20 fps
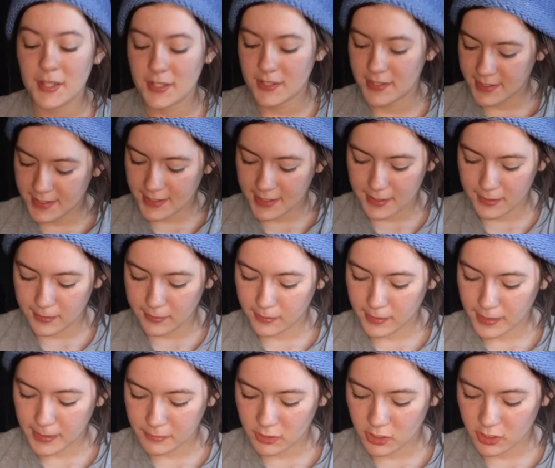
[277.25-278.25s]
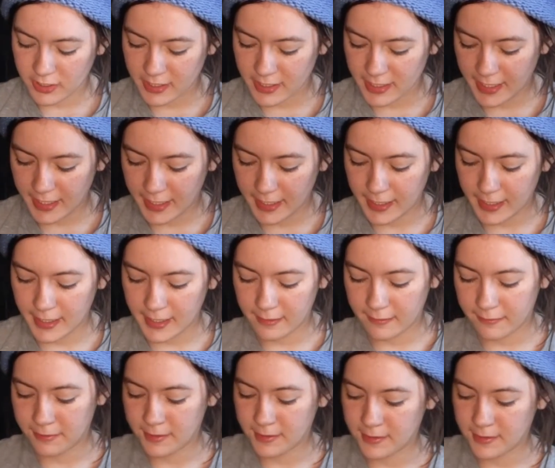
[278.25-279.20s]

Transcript: So I'm just going to have